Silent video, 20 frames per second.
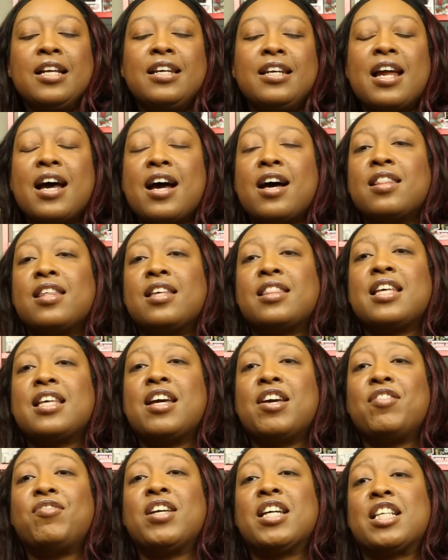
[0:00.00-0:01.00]
Now that
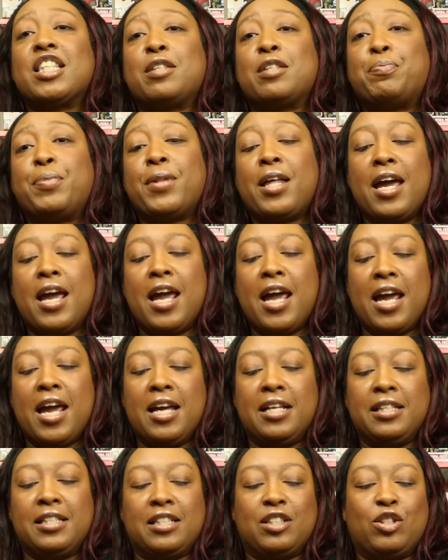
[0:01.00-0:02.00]
they've
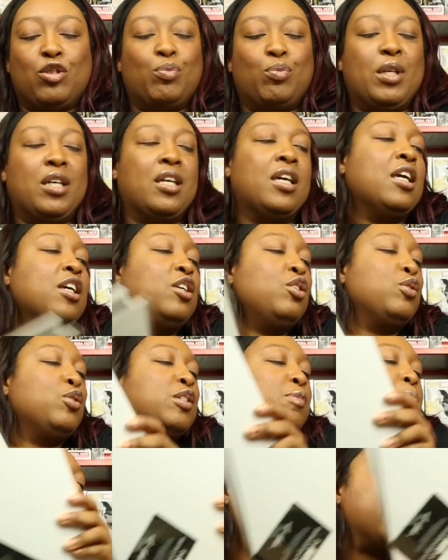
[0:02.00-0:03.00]
explained it to me, you
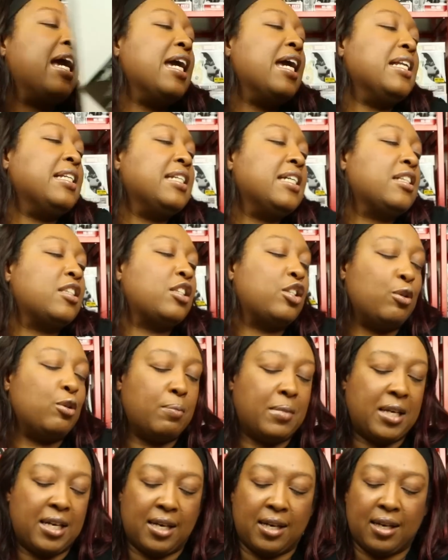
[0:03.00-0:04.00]
explained it
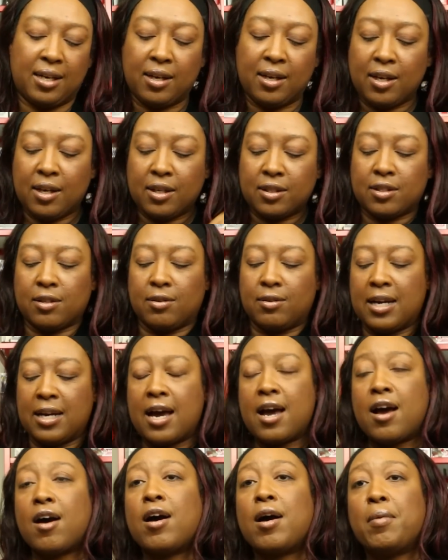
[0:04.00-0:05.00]
to me, so
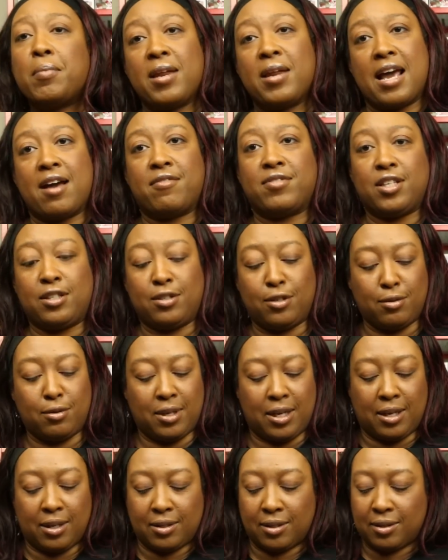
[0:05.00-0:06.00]
now I'm gonna have to do
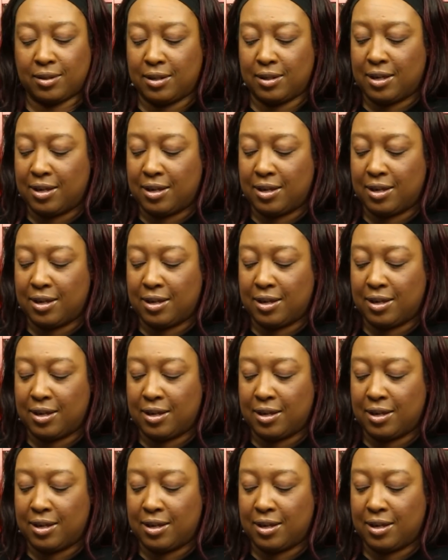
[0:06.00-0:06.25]
this.